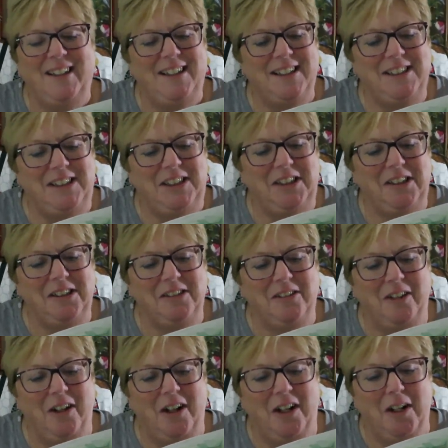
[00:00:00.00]
Because
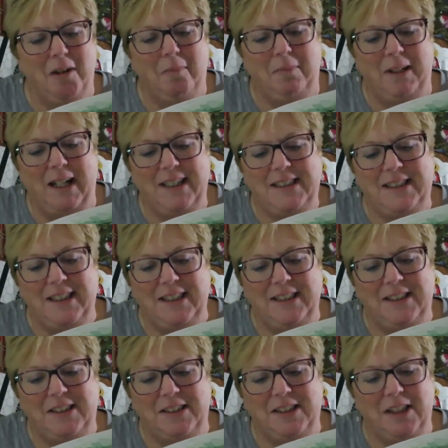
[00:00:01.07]
you are a
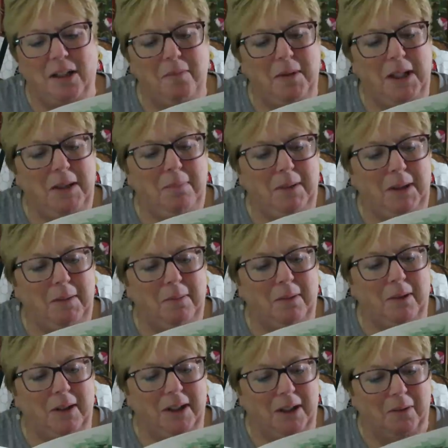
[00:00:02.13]
blessing to so many
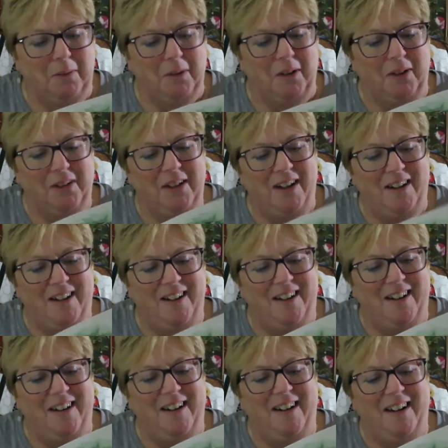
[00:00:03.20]
people in the world.
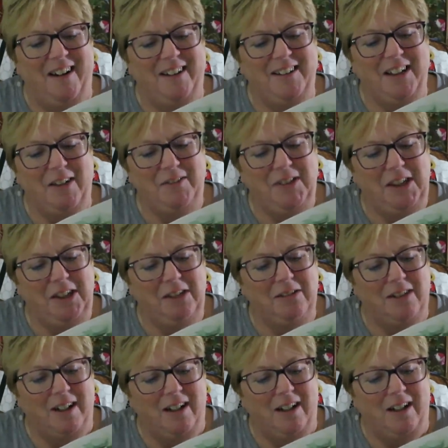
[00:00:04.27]
Aw, love to
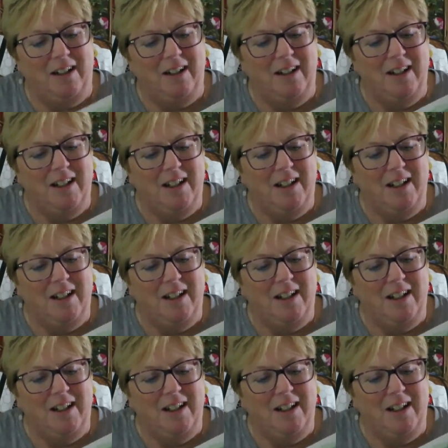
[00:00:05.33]
you all.